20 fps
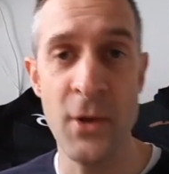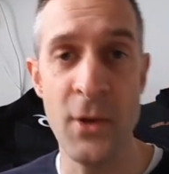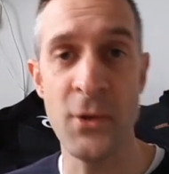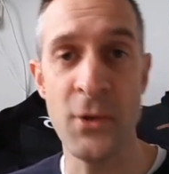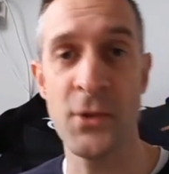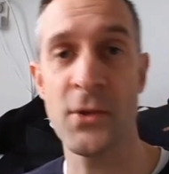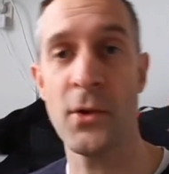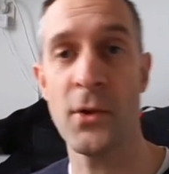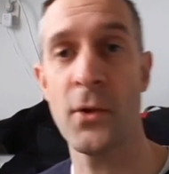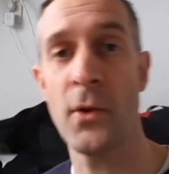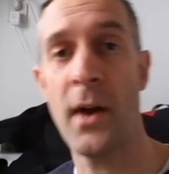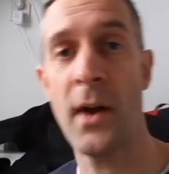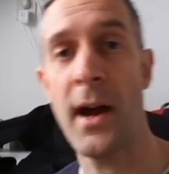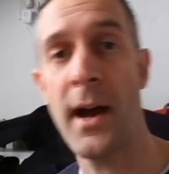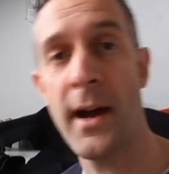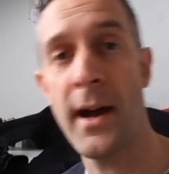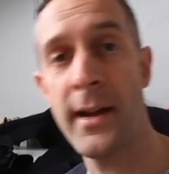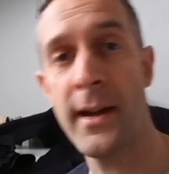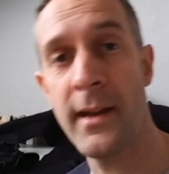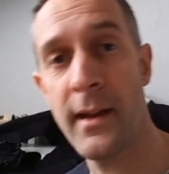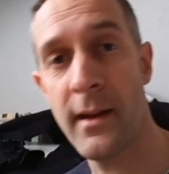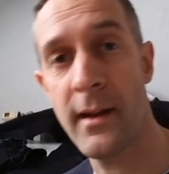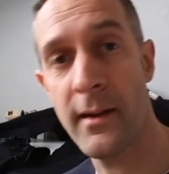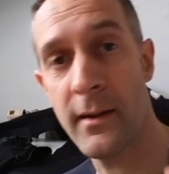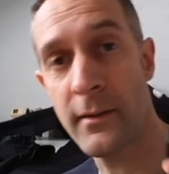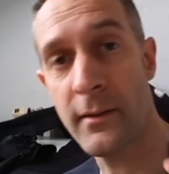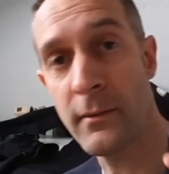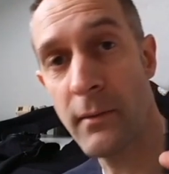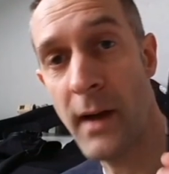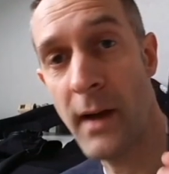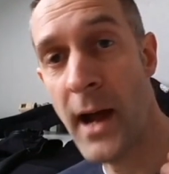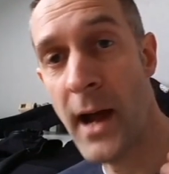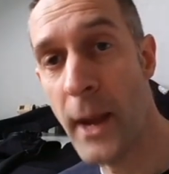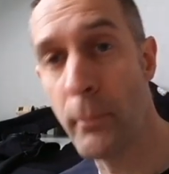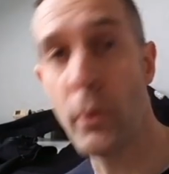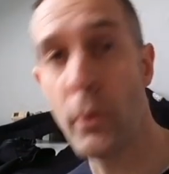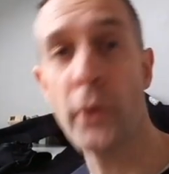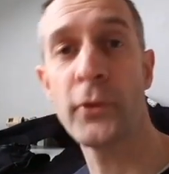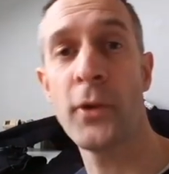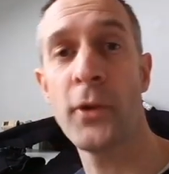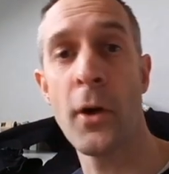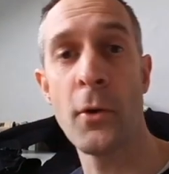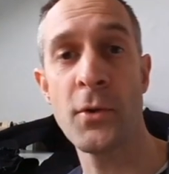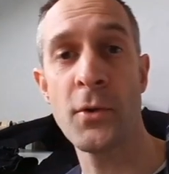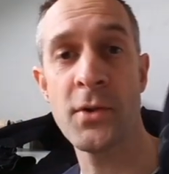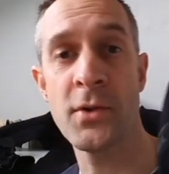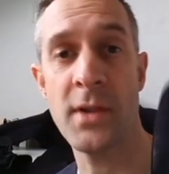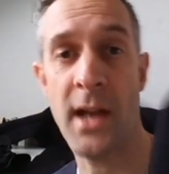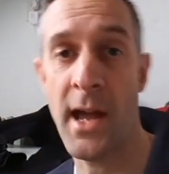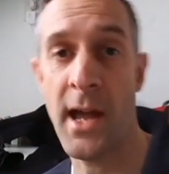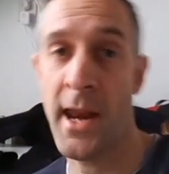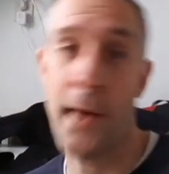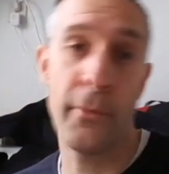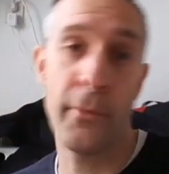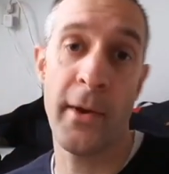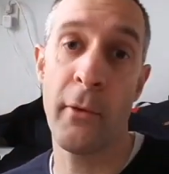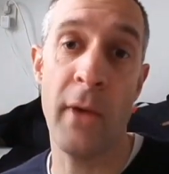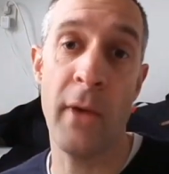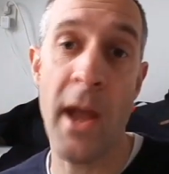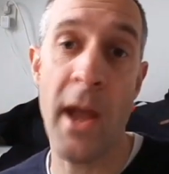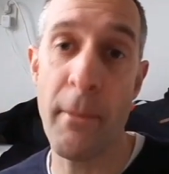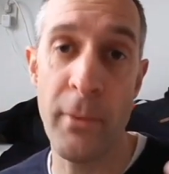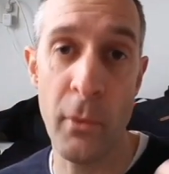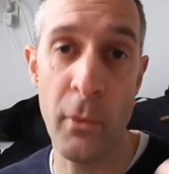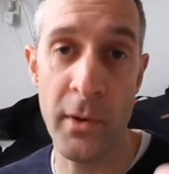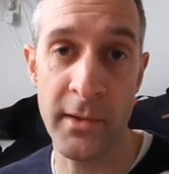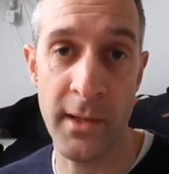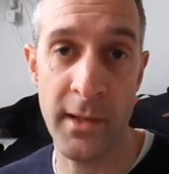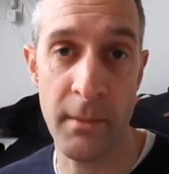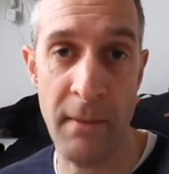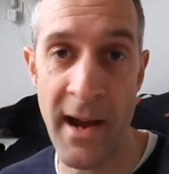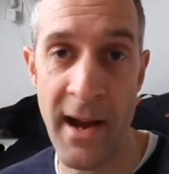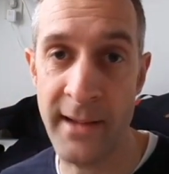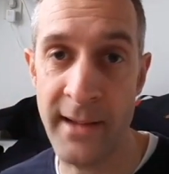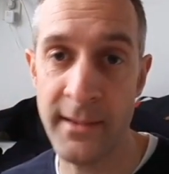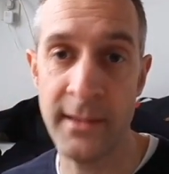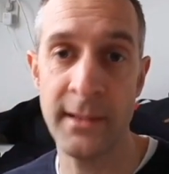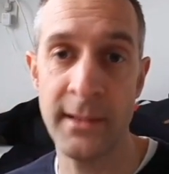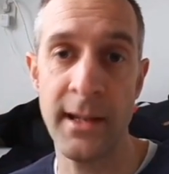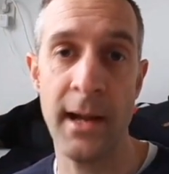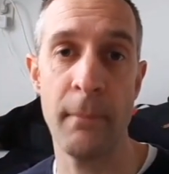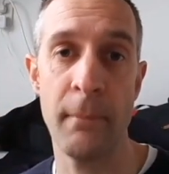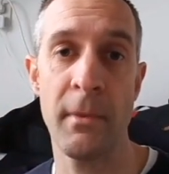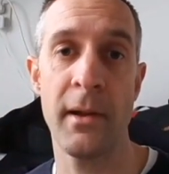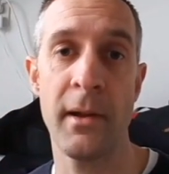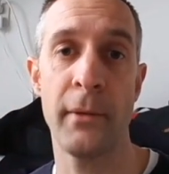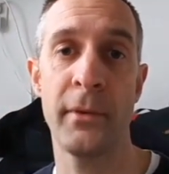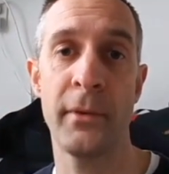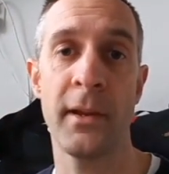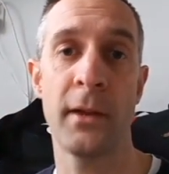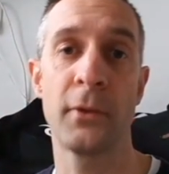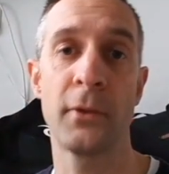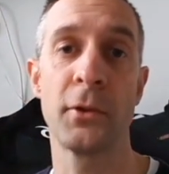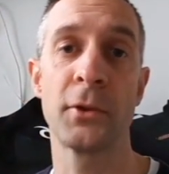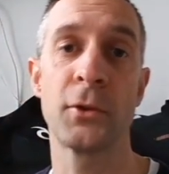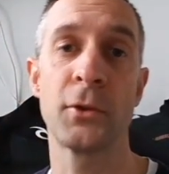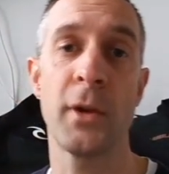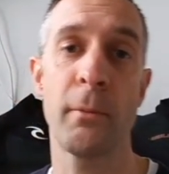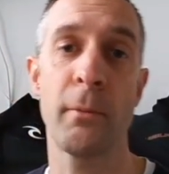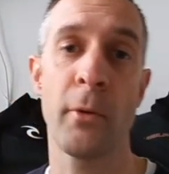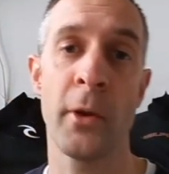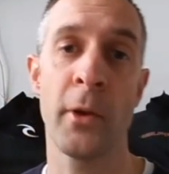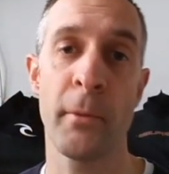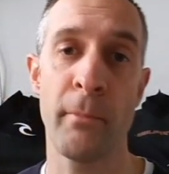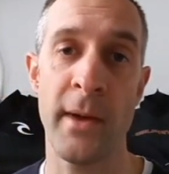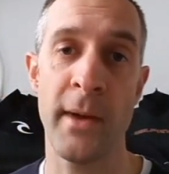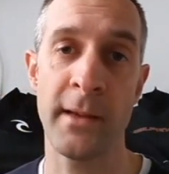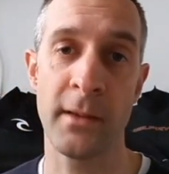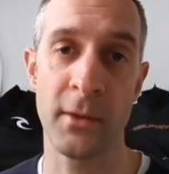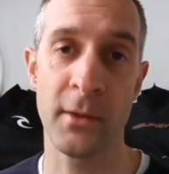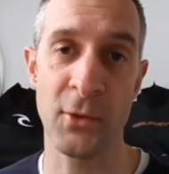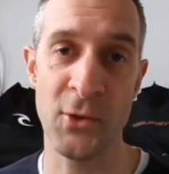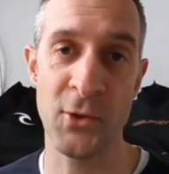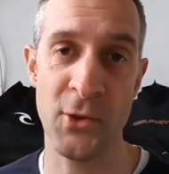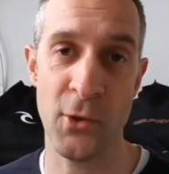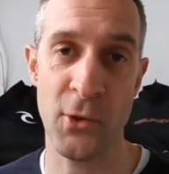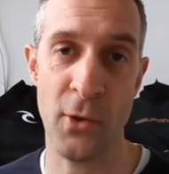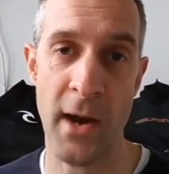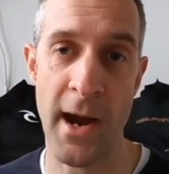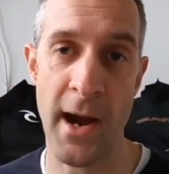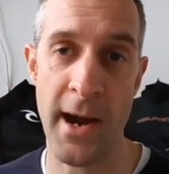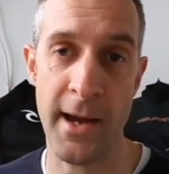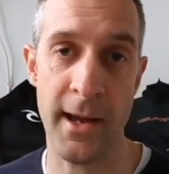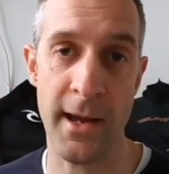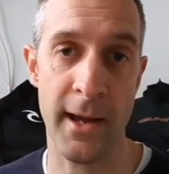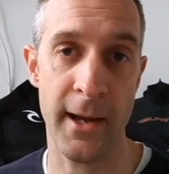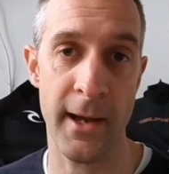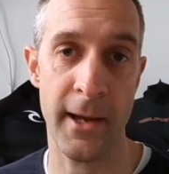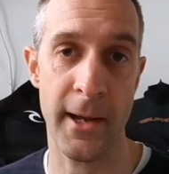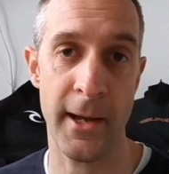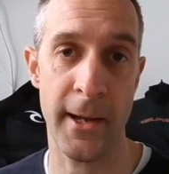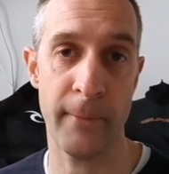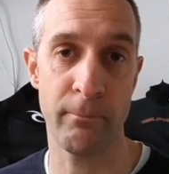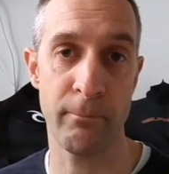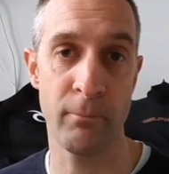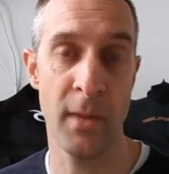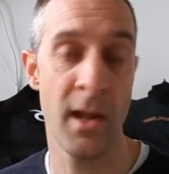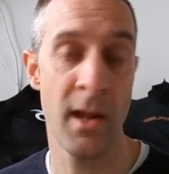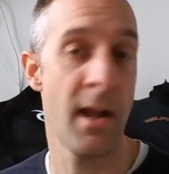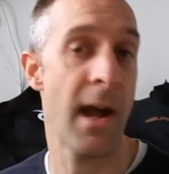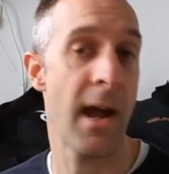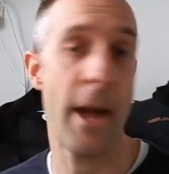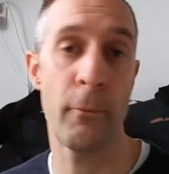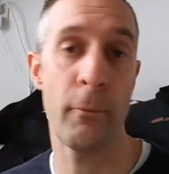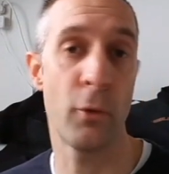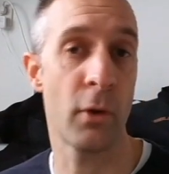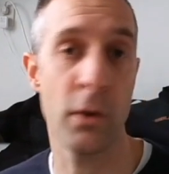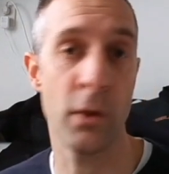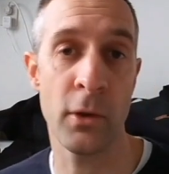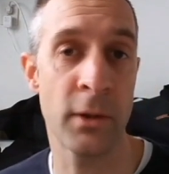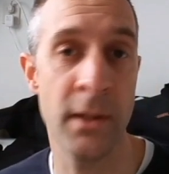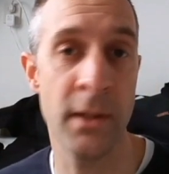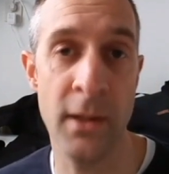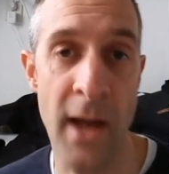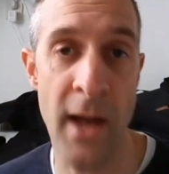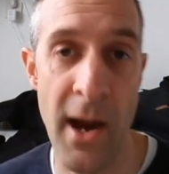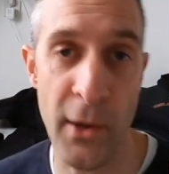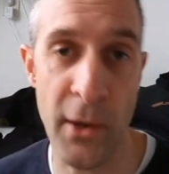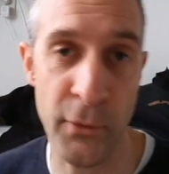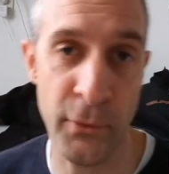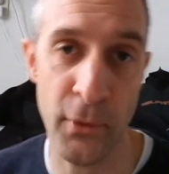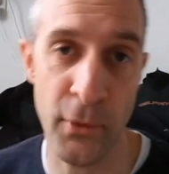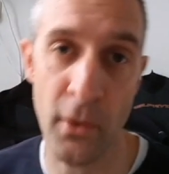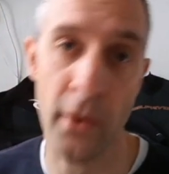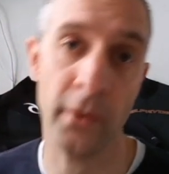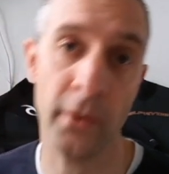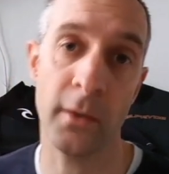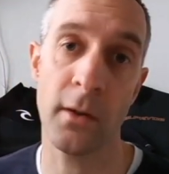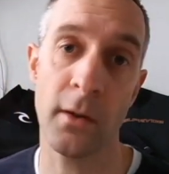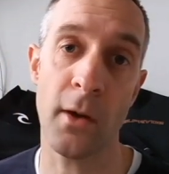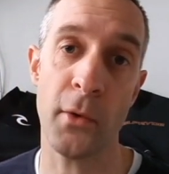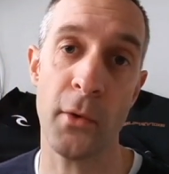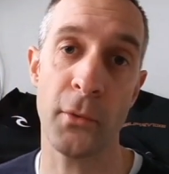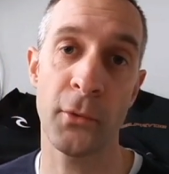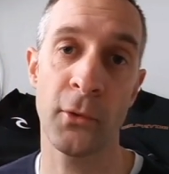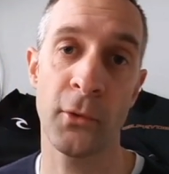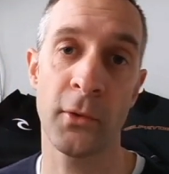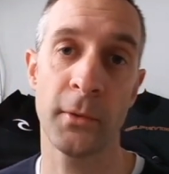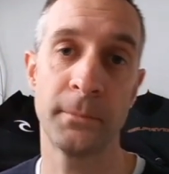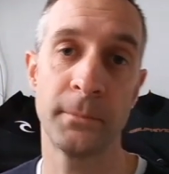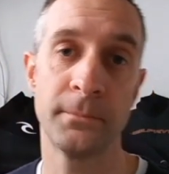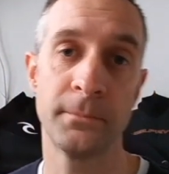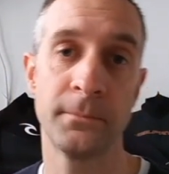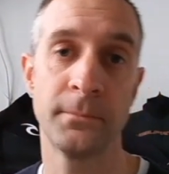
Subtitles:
So I bought those, and I'm very happy with them. I think I'm having a good grip on the pedal, so I'm not looking out for other gloves.